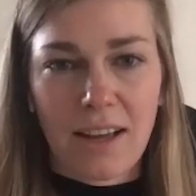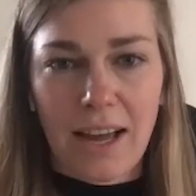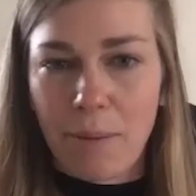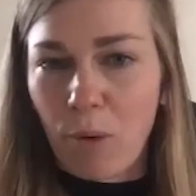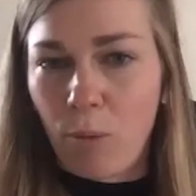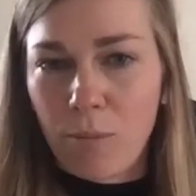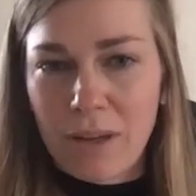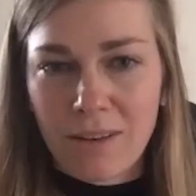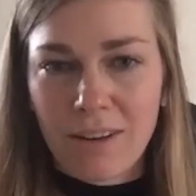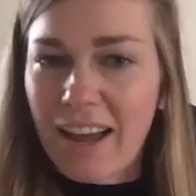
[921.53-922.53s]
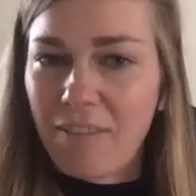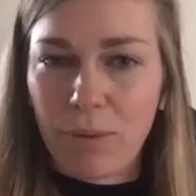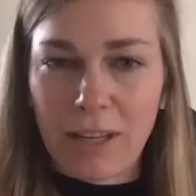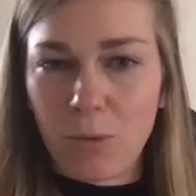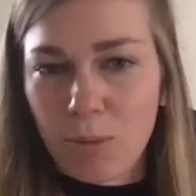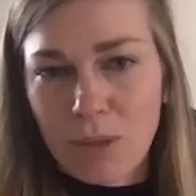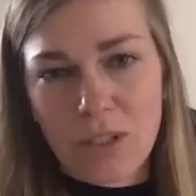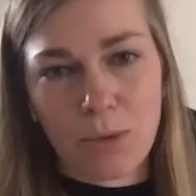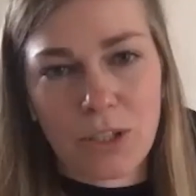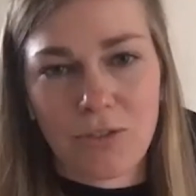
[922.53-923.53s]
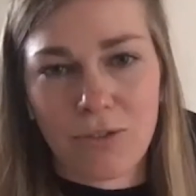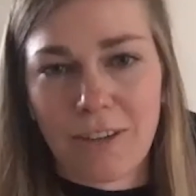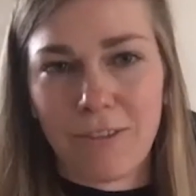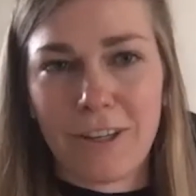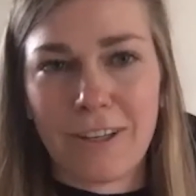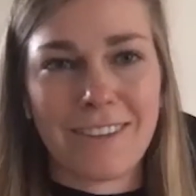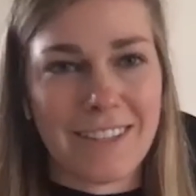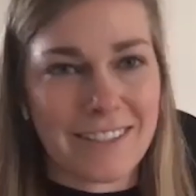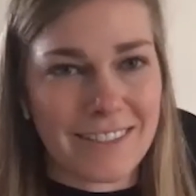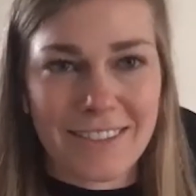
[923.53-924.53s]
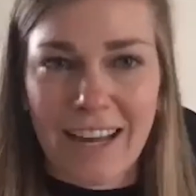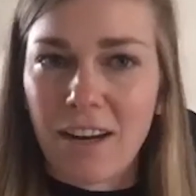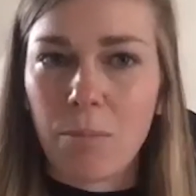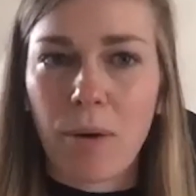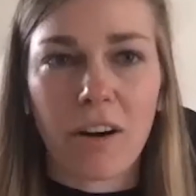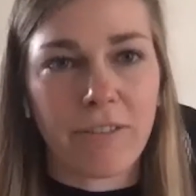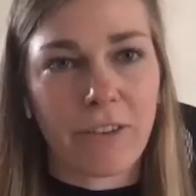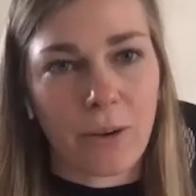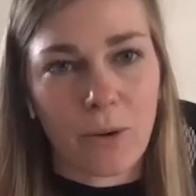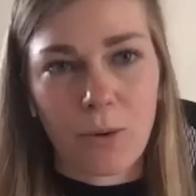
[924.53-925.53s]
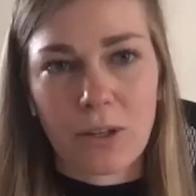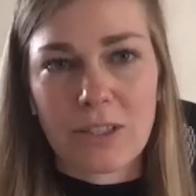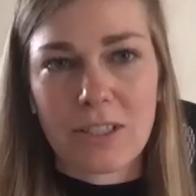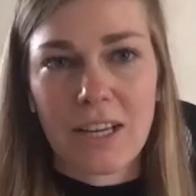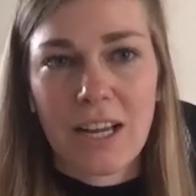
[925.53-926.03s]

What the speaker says: I'm a woman. I've played women's sports forever. This is kind of par for the course.